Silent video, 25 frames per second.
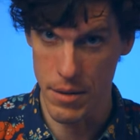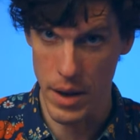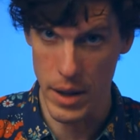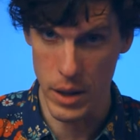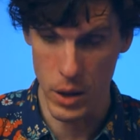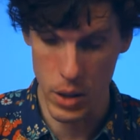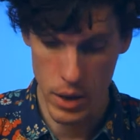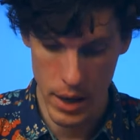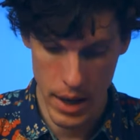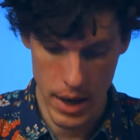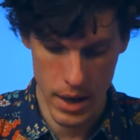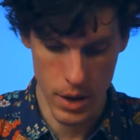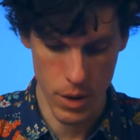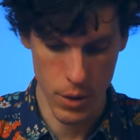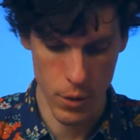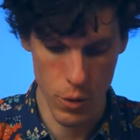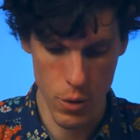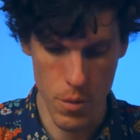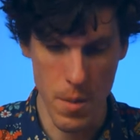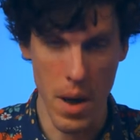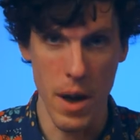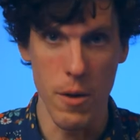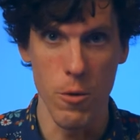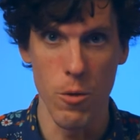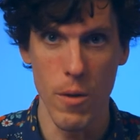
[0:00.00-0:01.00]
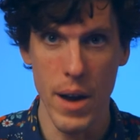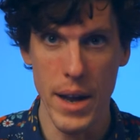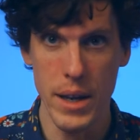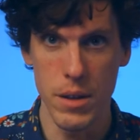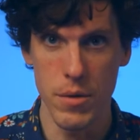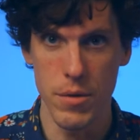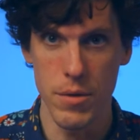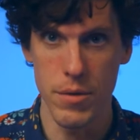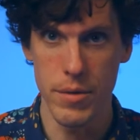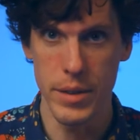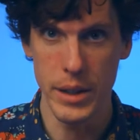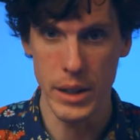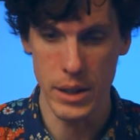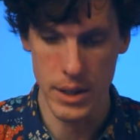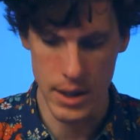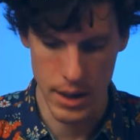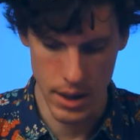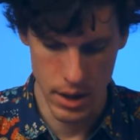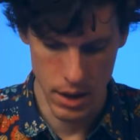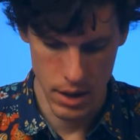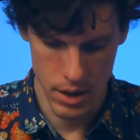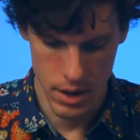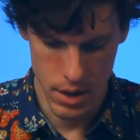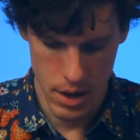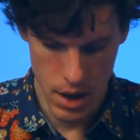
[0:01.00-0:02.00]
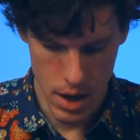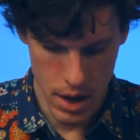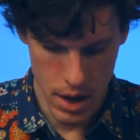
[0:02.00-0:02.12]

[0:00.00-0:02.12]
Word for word: if I look at it through my red filter,